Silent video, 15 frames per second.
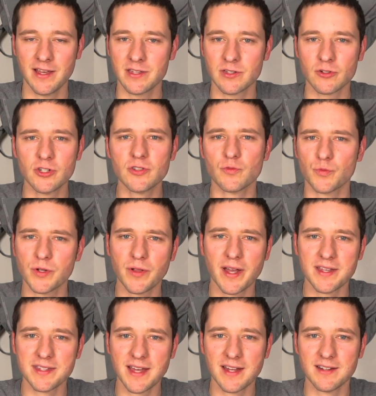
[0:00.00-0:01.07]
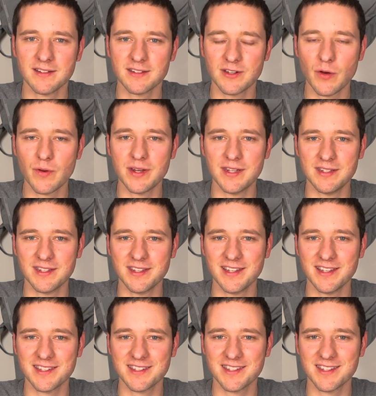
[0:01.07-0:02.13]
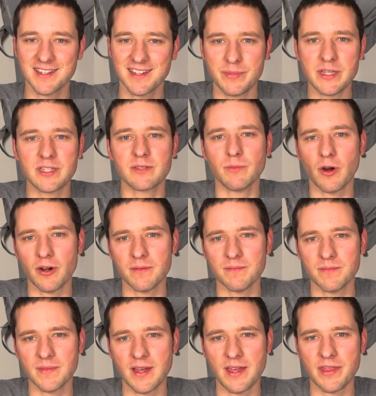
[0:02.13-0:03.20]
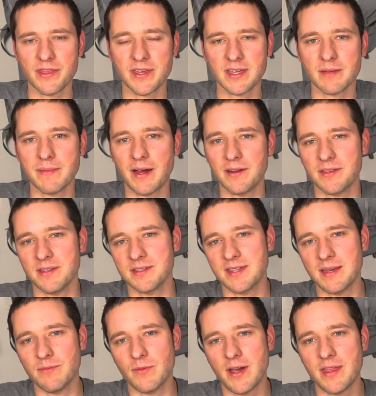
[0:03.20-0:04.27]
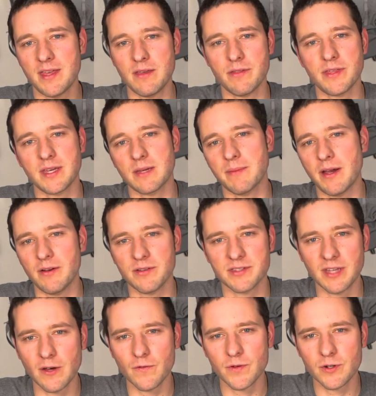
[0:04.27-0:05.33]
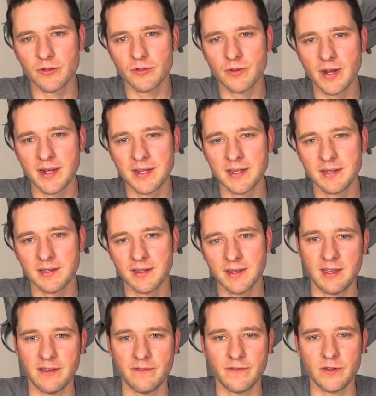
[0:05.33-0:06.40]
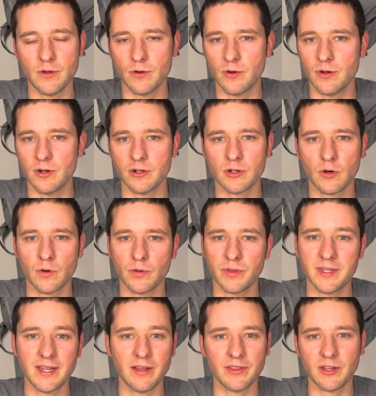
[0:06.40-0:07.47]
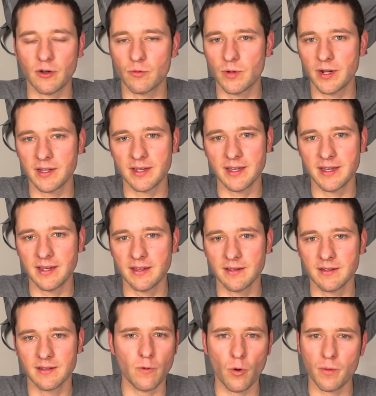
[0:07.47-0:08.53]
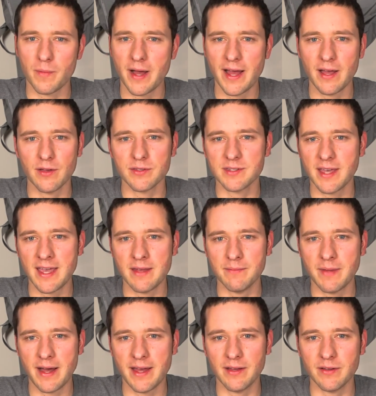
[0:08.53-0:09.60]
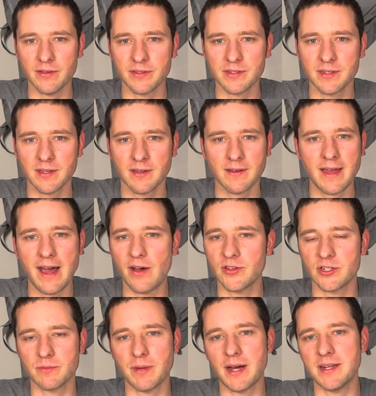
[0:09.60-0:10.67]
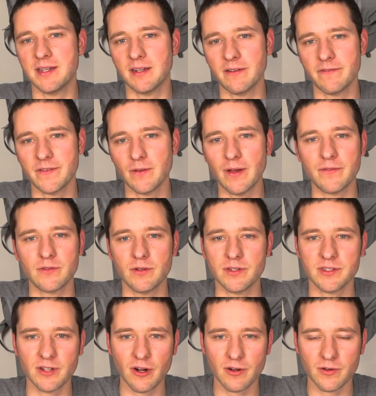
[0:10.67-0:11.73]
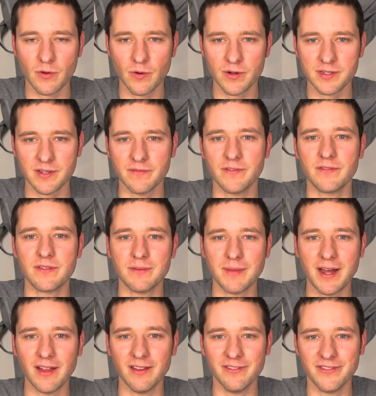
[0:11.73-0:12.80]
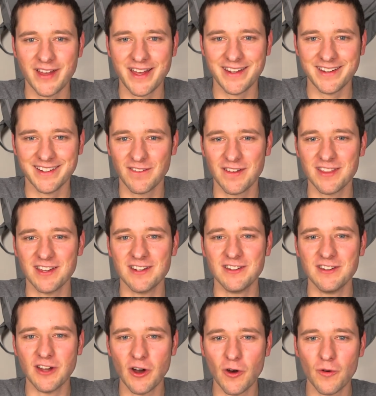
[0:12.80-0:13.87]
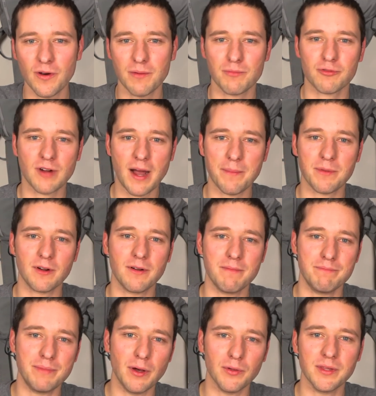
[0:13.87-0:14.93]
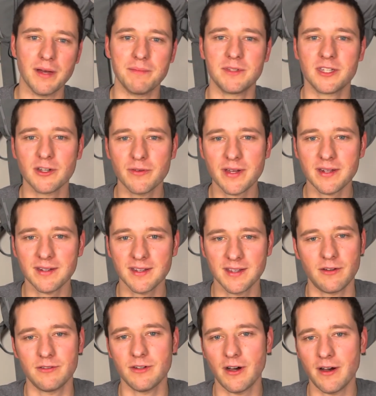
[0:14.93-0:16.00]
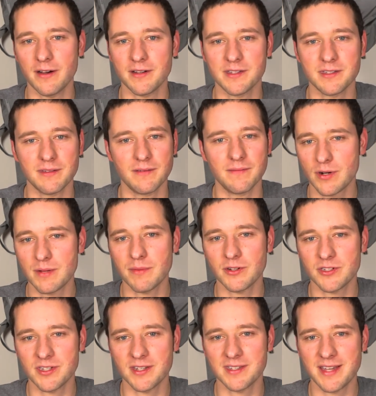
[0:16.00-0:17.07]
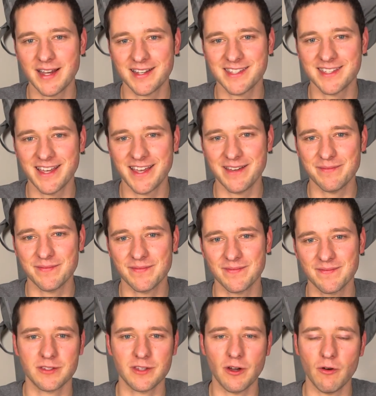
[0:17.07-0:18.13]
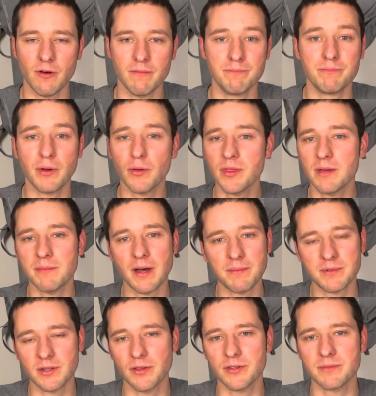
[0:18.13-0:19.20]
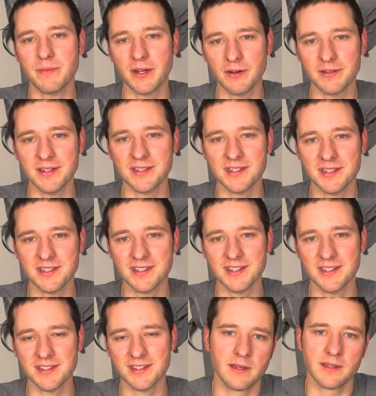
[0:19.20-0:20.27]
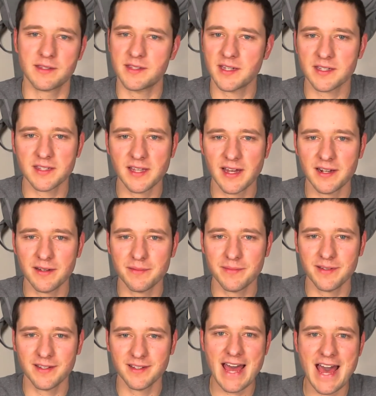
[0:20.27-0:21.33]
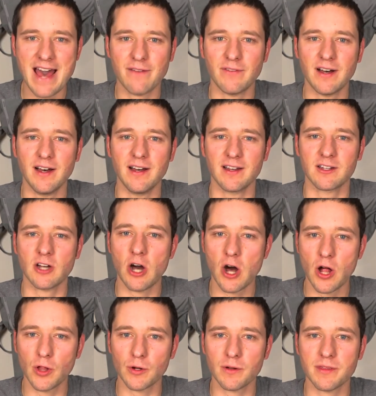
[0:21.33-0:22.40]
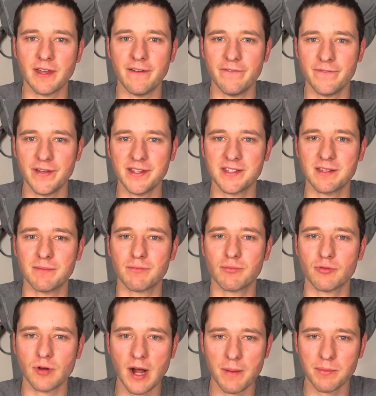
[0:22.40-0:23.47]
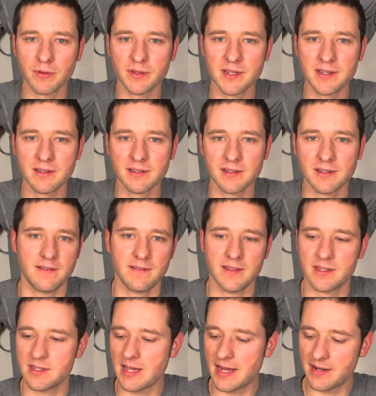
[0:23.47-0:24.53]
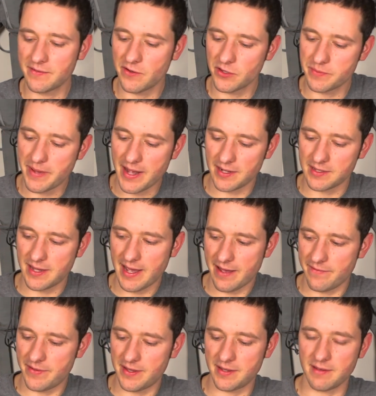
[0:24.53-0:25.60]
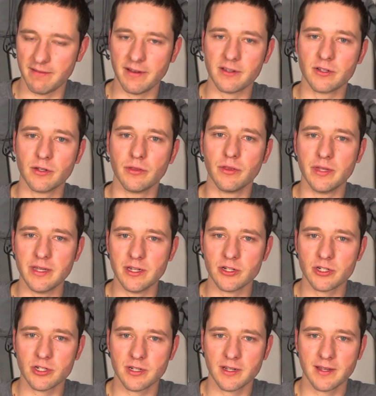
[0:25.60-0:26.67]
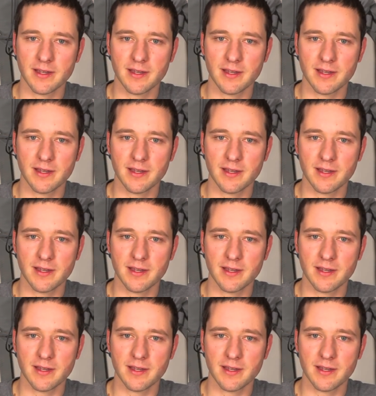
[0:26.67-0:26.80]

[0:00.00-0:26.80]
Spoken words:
So just realize that and going into this, be smart and think about it the same way that you think about yourself when you're training. If you're currently out there rucking 4 miles, 8 miles, how's your body going to feel after a star course, a 50-mile event with no proper build up to it? Your dog's pretty much the exact same. So build them up to those bigger distances. Sixth item, have a collar that fits properly. This kind of goes back to having a good leash.